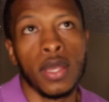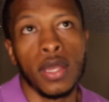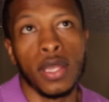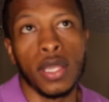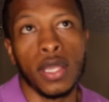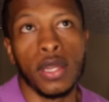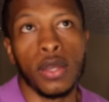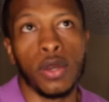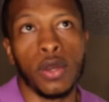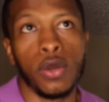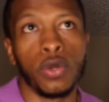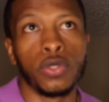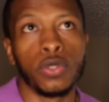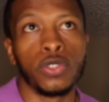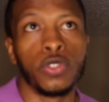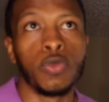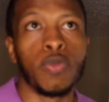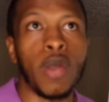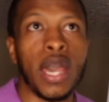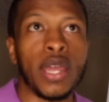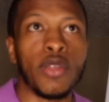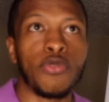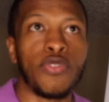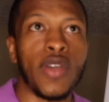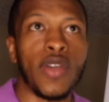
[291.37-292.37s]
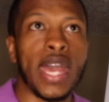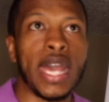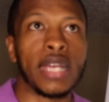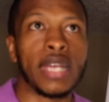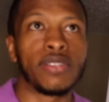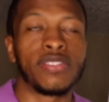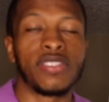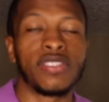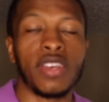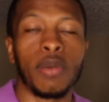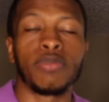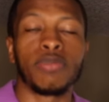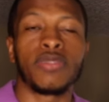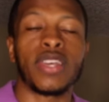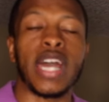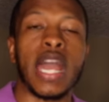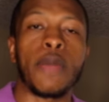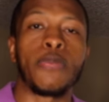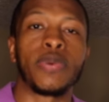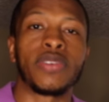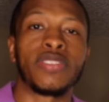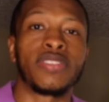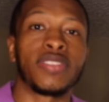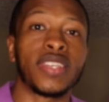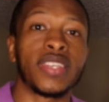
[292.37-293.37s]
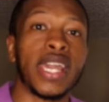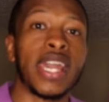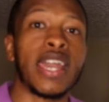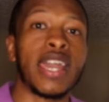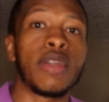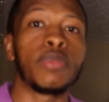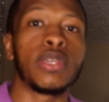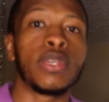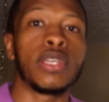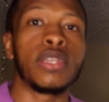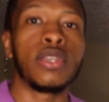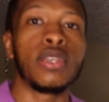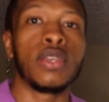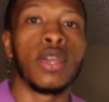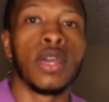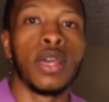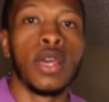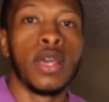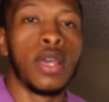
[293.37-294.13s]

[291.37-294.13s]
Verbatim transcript: you know, you might have had some type of scammy